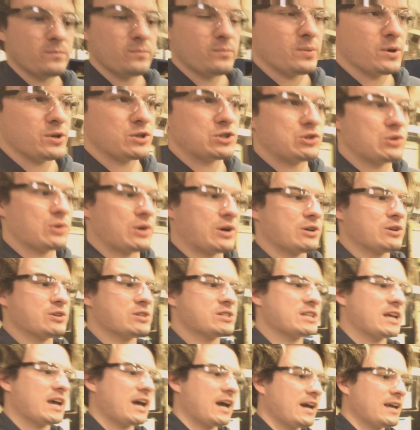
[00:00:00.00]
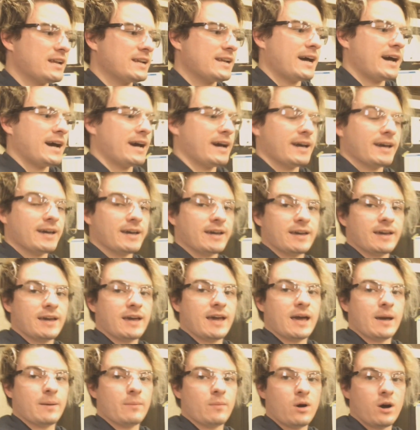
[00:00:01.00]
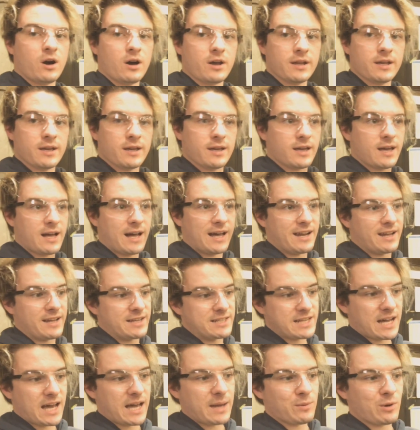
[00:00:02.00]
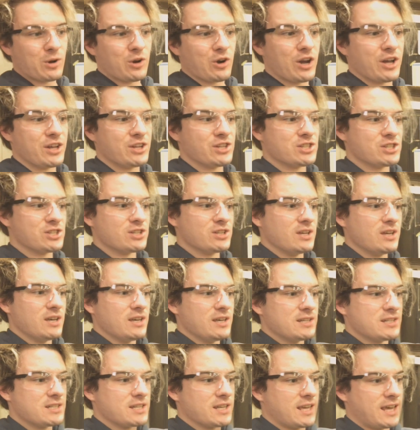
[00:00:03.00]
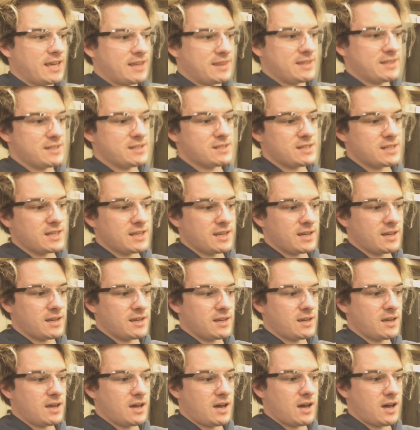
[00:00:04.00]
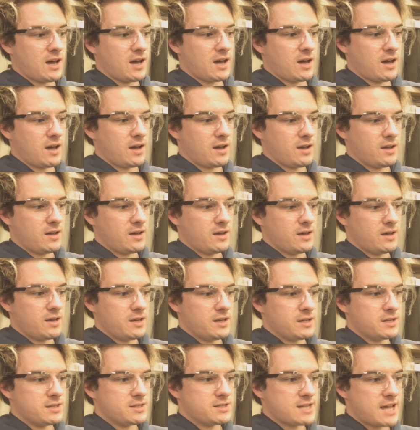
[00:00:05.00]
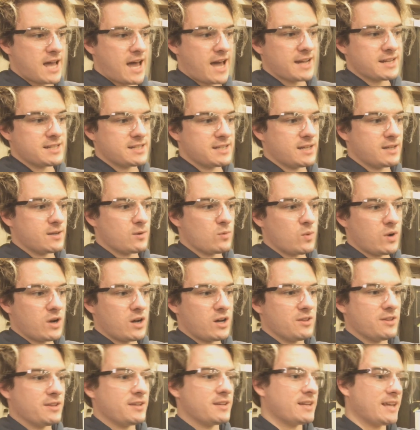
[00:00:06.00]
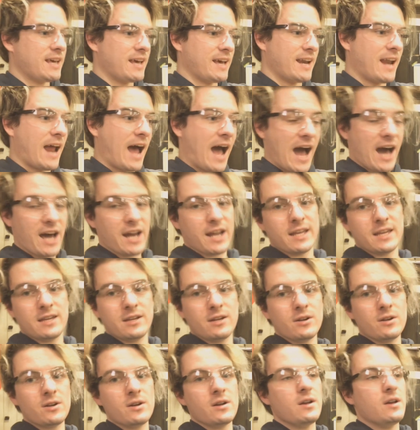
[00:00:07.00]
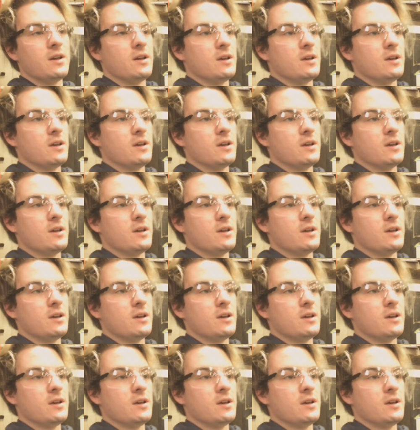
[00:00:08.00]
But do understand, I am on a kind of time crunch to get this thing tacked in, welded, and out of here.